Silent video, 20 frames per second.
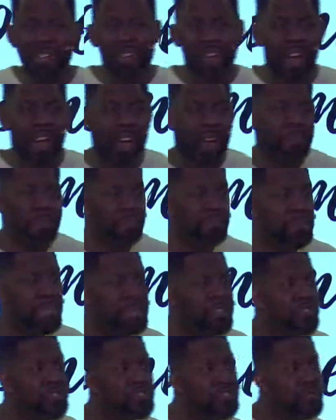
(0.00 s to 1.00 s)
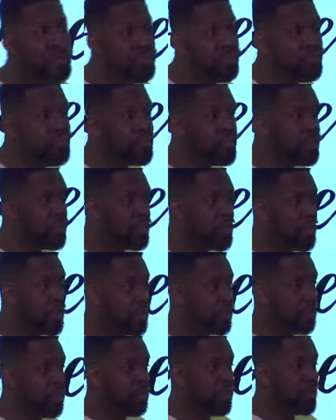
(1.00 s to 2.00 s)
God meet you
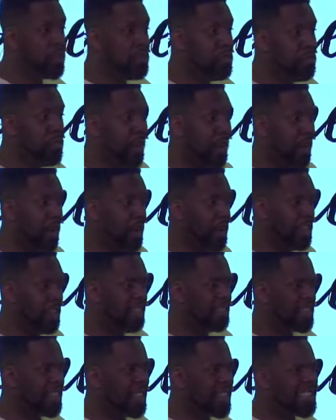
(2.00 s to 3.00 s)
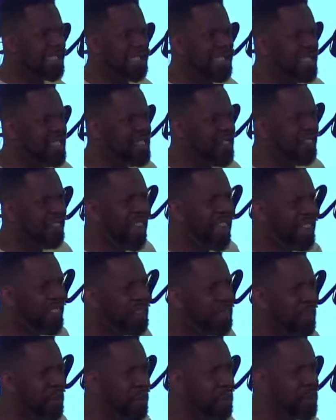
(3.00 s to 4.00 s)
where you are because he's
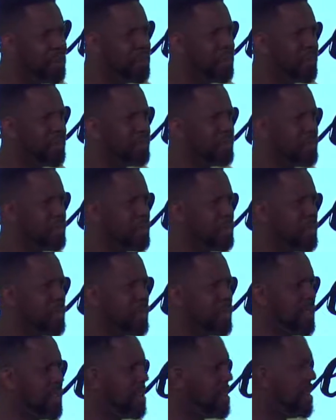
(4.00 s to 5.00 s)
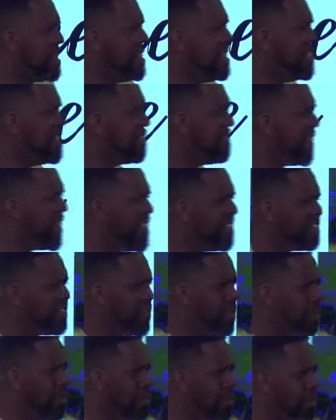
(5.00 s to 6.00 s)
faithful. He's
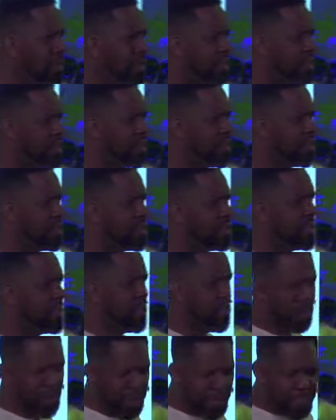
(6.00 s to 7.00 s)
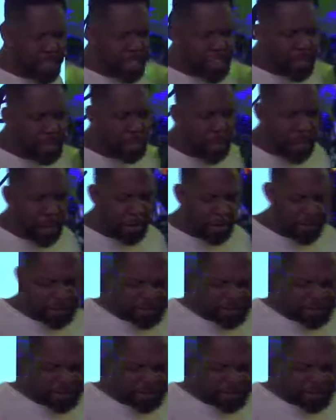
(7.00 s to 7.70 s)
faithful. When I think about